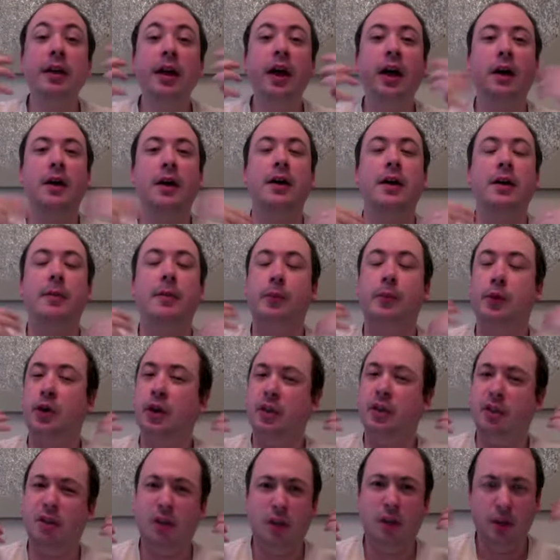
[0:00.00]

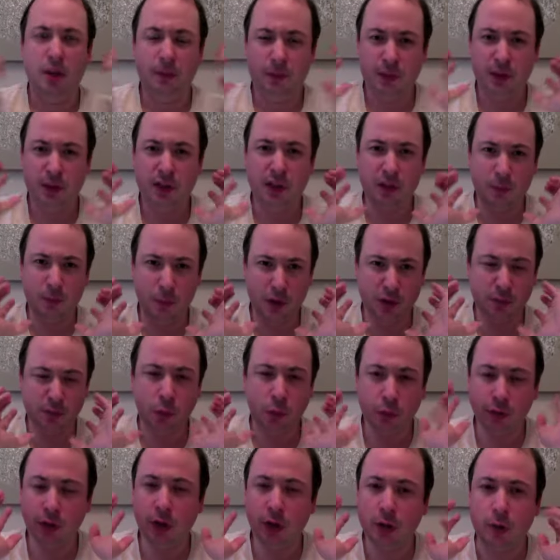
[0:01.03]
but this is much
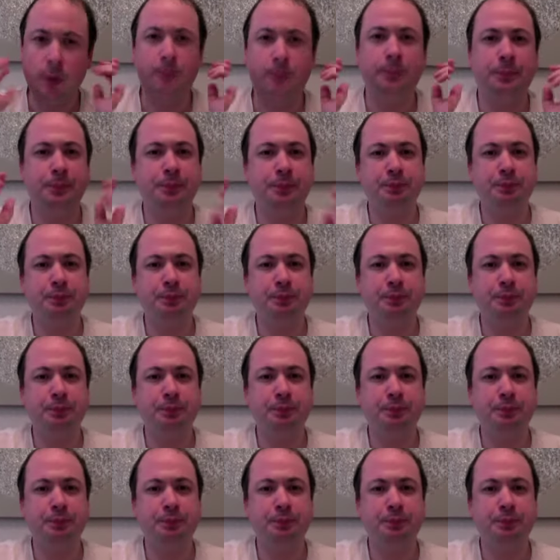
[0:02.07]
more subtle.